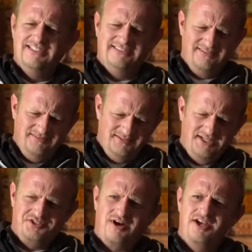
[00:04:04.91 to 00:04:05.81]
I said, see
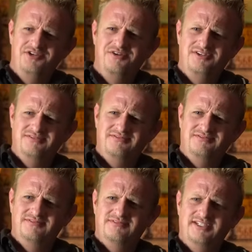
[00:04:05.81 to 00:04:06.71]
that scratch on it?
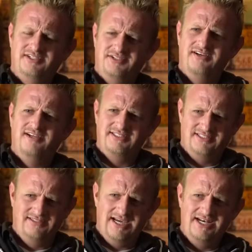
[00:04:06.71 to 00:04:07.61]
He goes, yeah. I
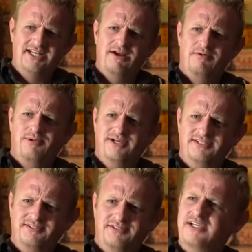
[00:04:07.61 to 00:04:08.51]
said, I need that
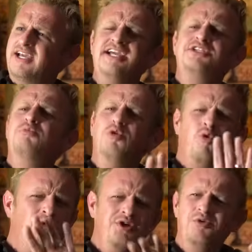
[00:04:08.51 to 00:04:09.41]
replaced. He said,
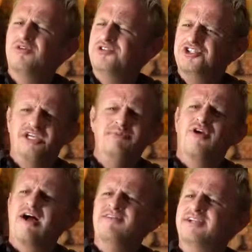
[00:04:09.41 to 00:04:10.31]
we'll order you one, just keep
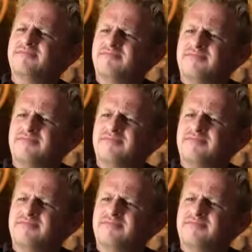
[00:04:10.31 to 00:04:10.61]
driving it.